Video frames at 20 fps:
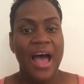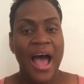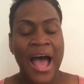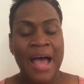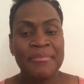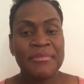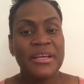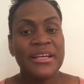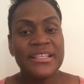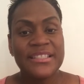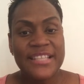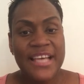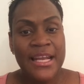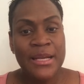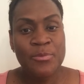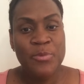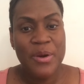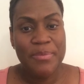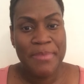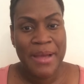I'm gonna tell
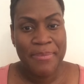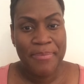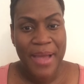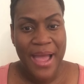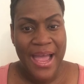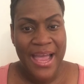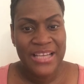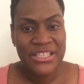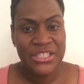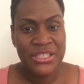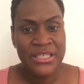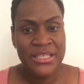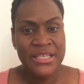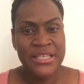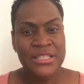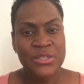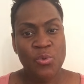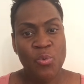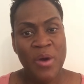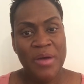them what my passion
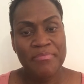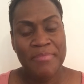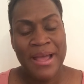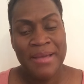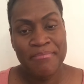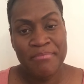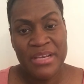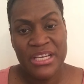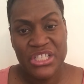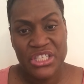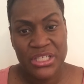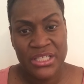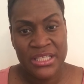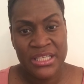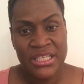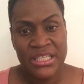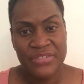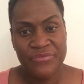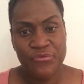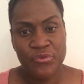is, what my mission
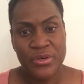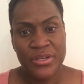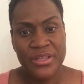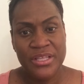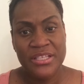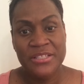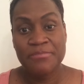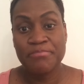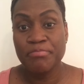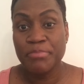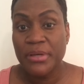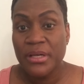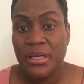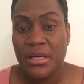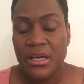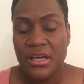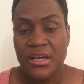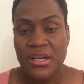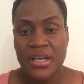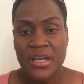is for this
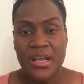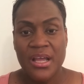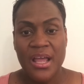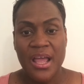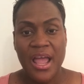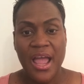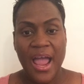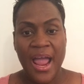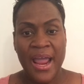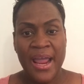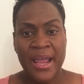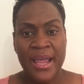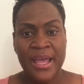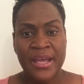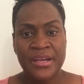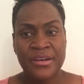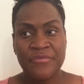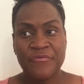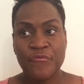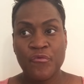book,
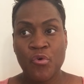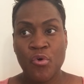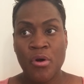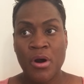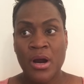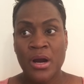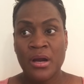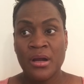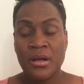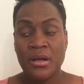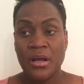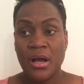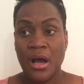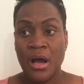and for